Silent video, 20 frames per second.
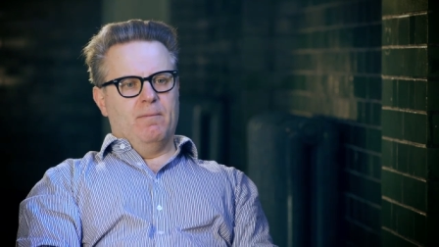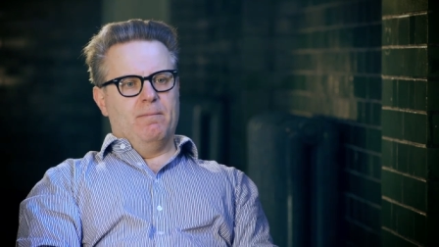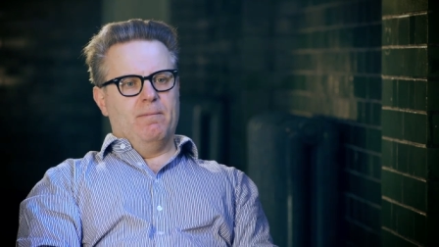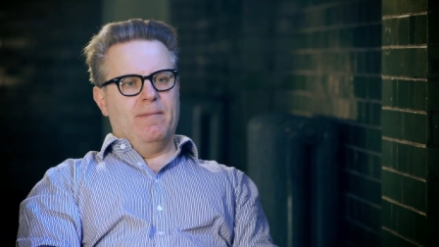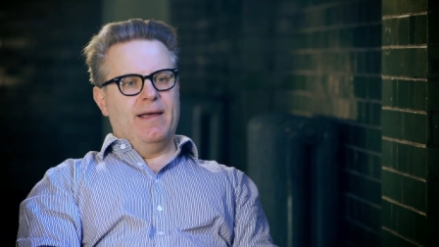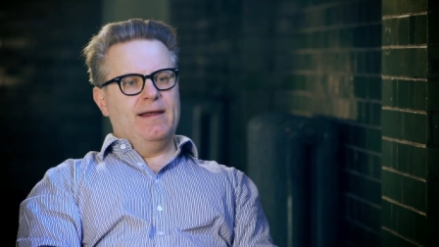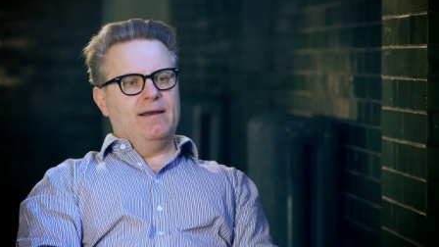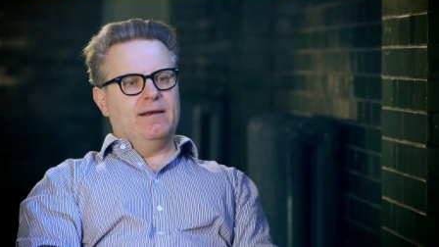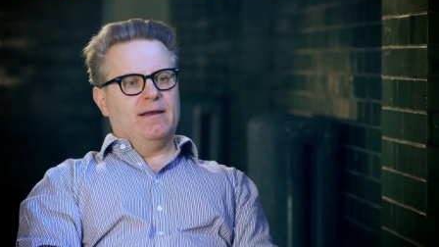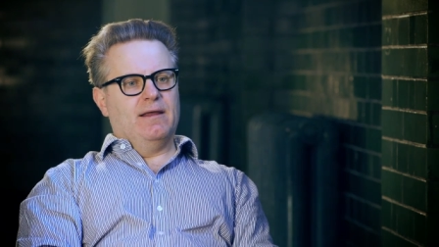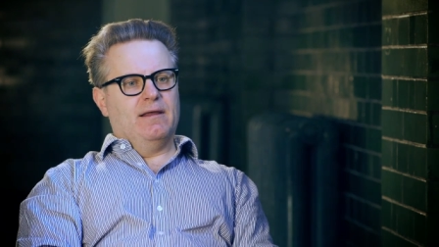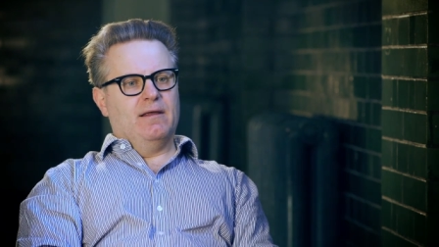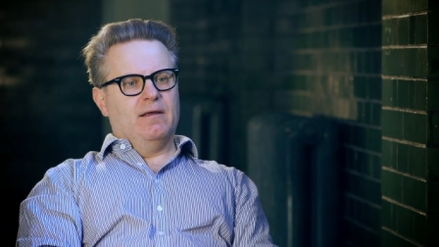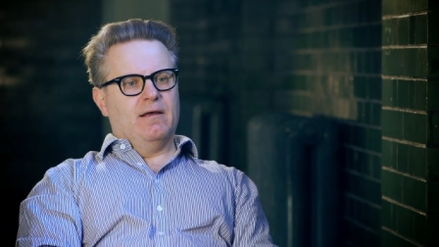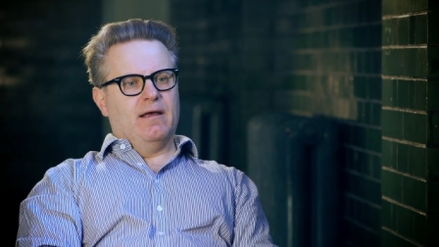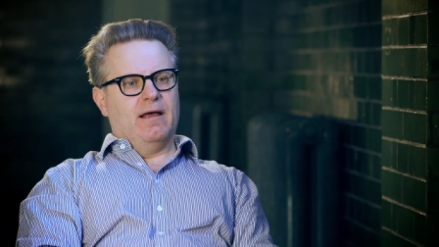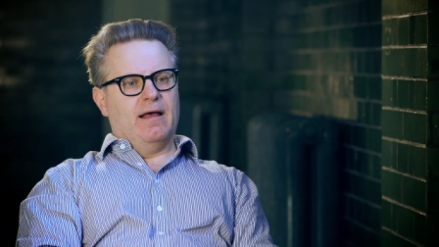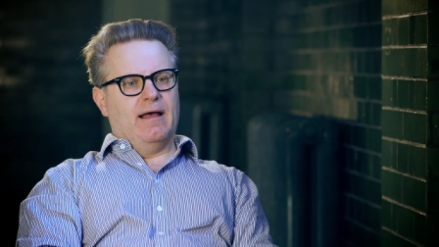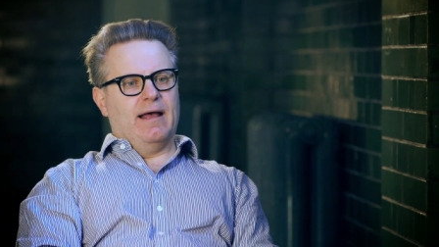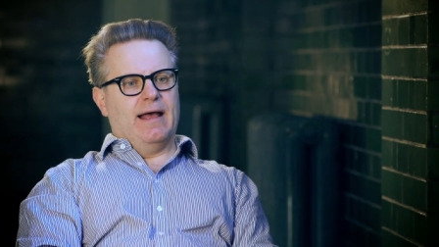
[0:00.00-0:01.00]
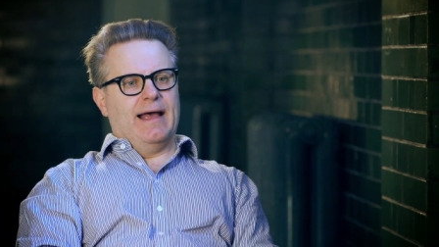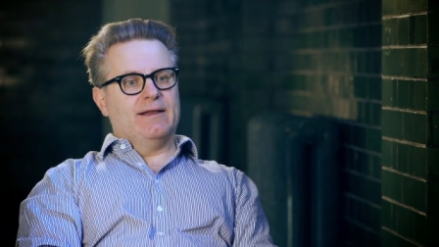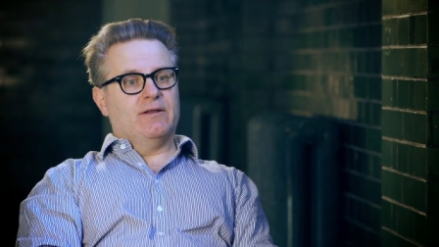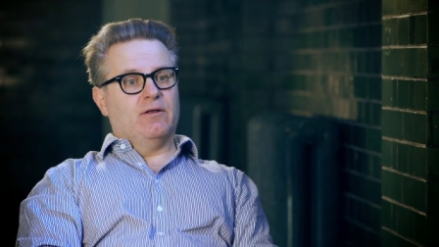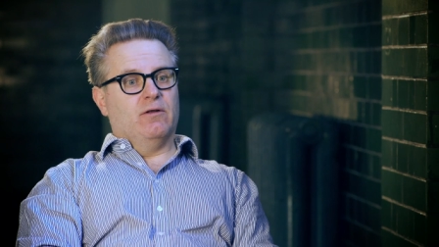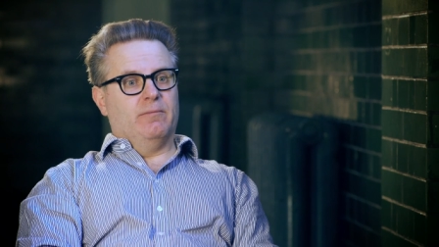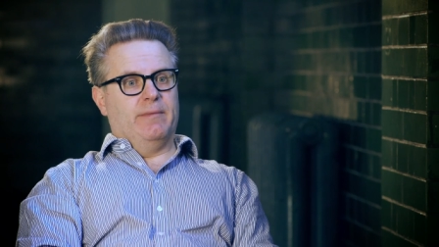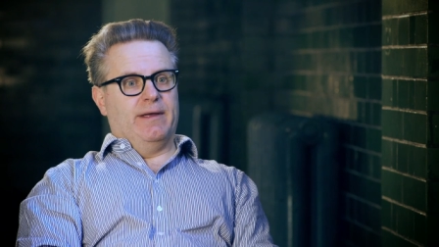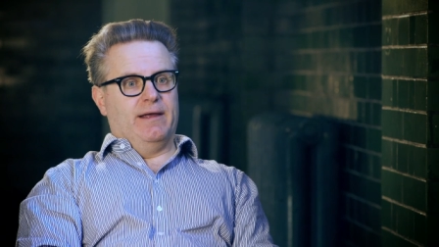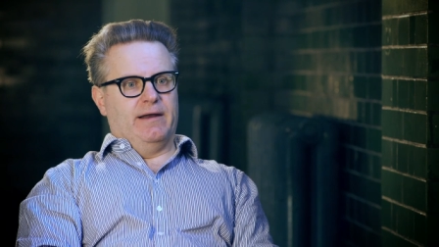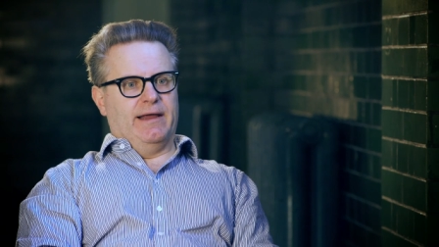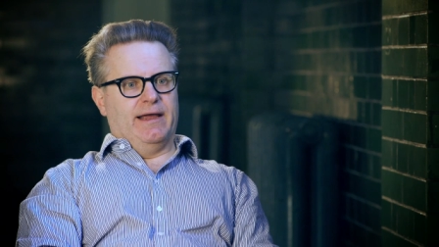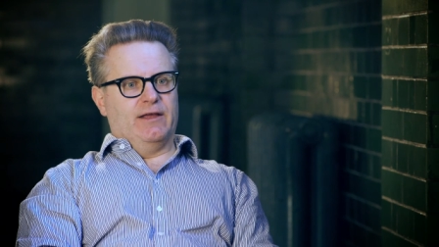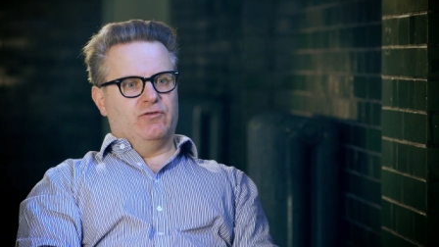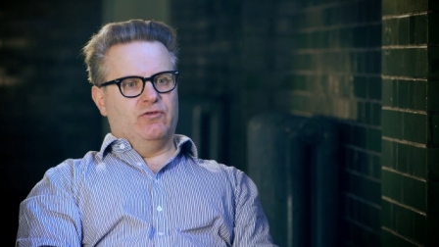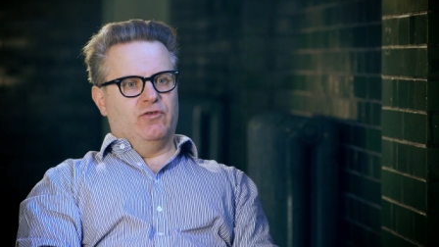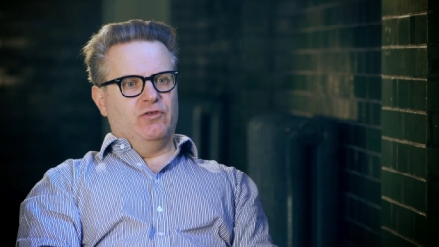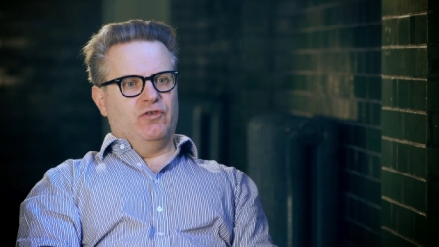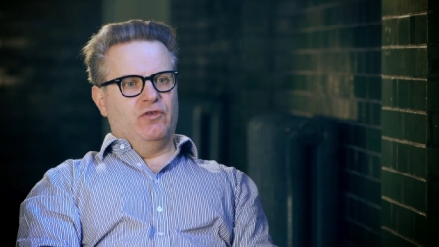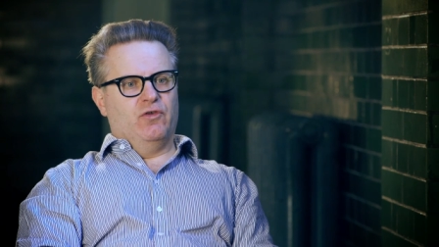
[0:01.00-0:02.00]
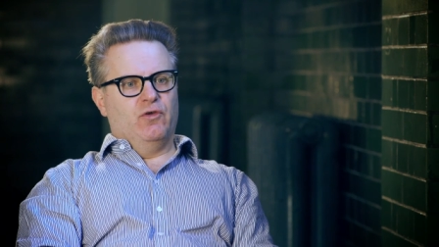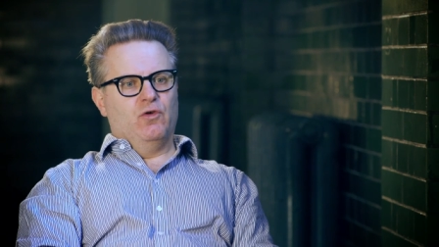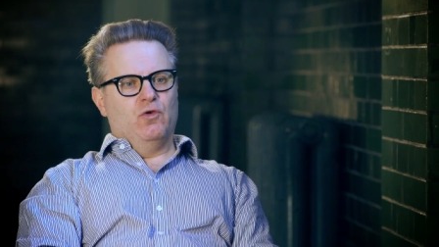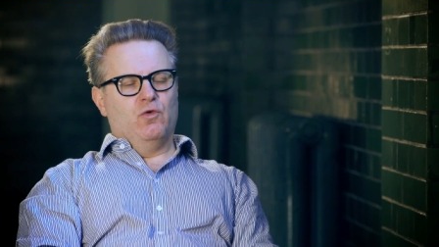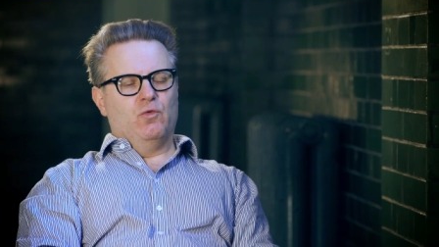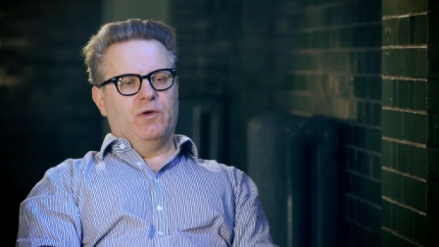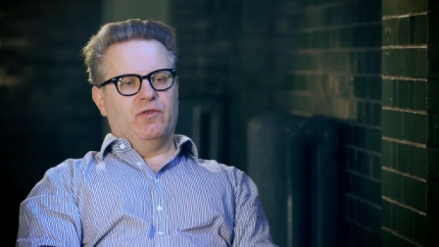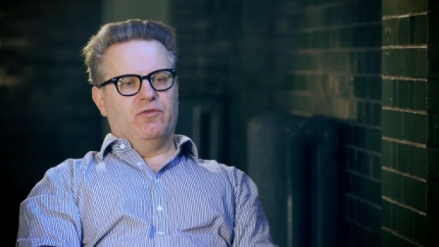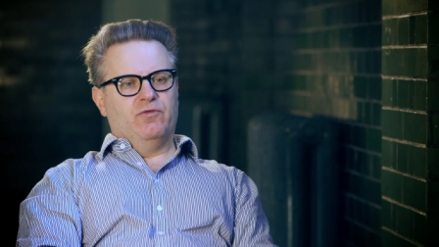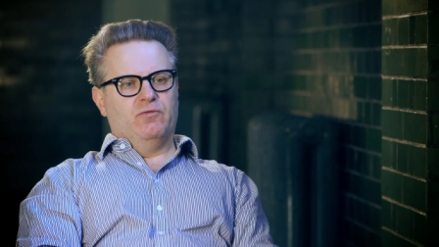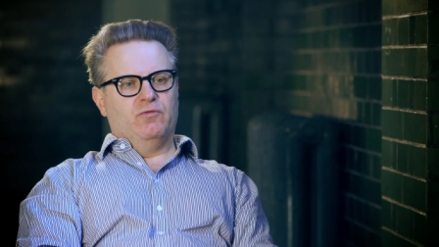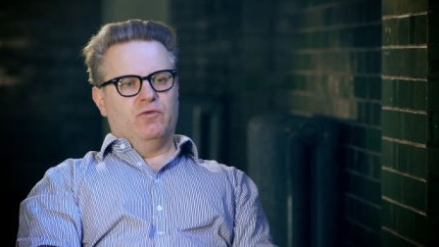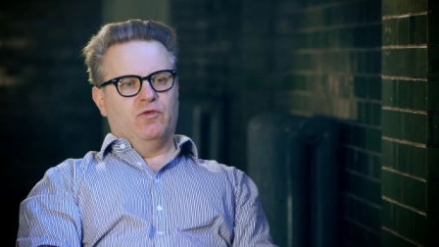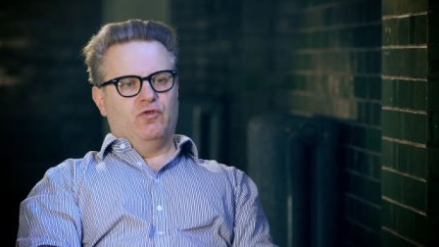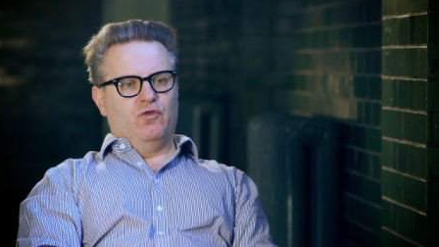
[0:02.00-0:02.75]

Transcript: mainly adult male actors with